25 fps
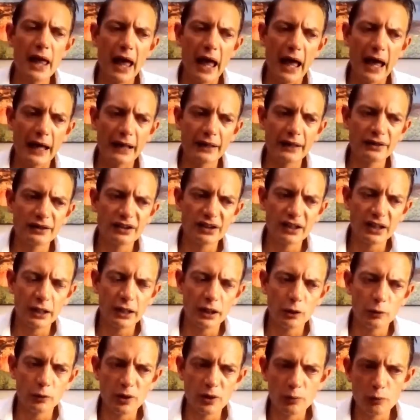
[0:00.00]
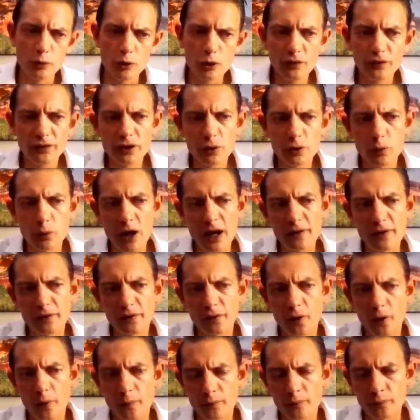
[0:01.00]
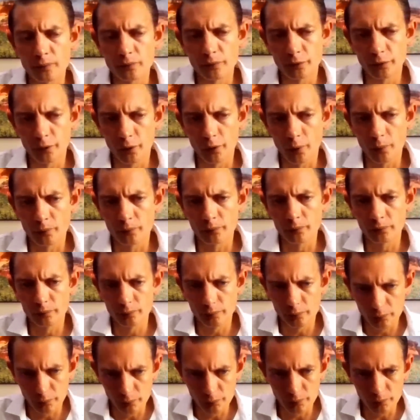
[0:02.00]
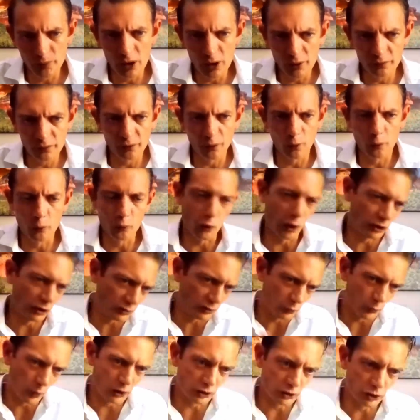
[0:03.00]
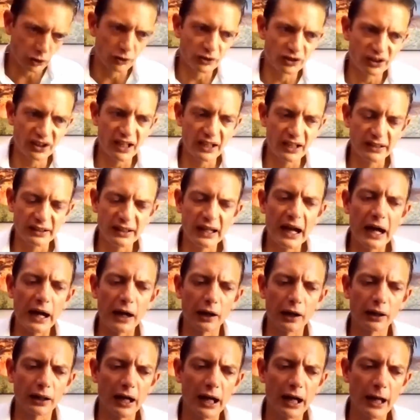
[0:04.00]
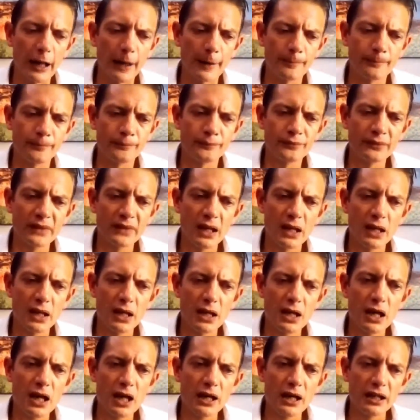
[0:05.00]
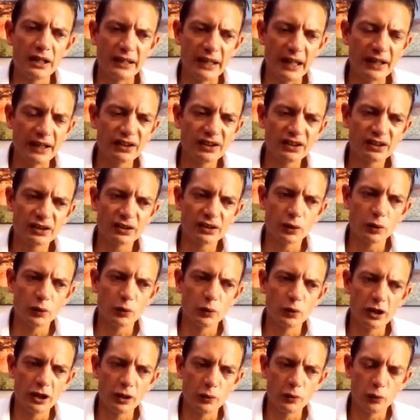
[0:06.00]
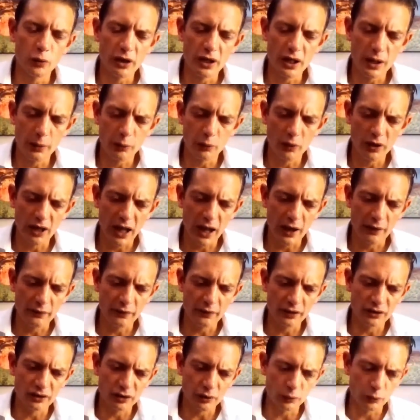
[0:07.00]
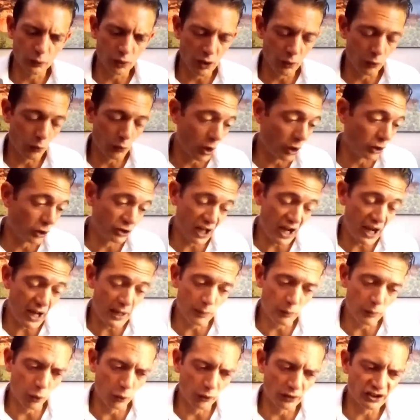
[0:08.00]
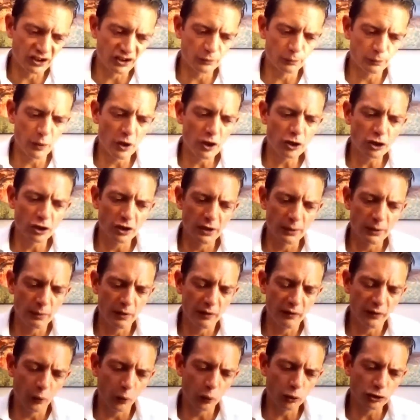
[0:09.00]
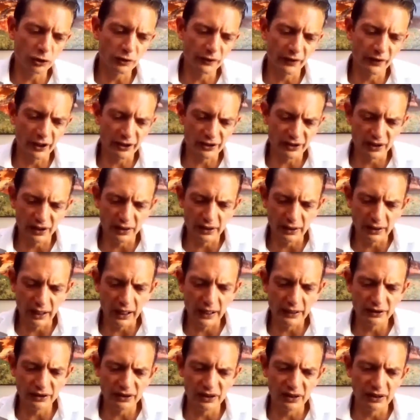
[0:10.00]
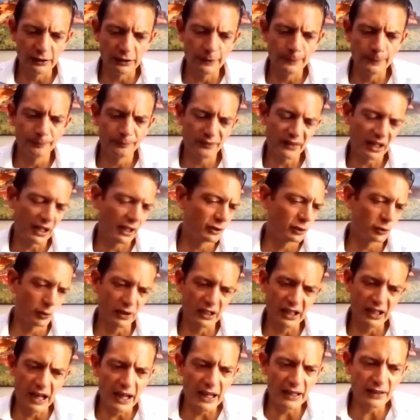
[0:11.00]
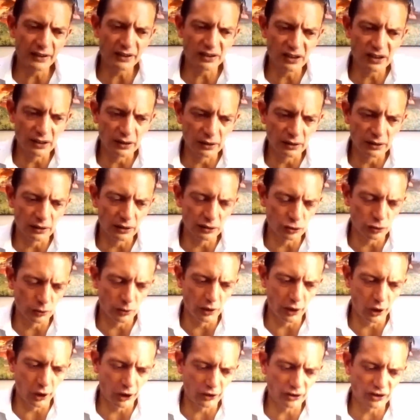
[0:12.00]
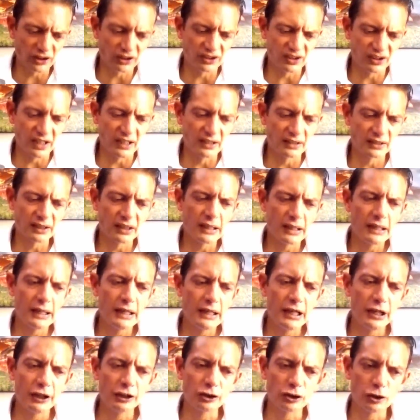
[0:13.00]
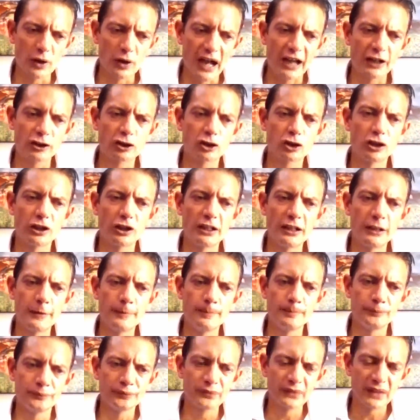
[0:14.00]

and we moved away from what you said now. Yes, we weren't able, especially before 2019 and 2018, to a large extent, to actually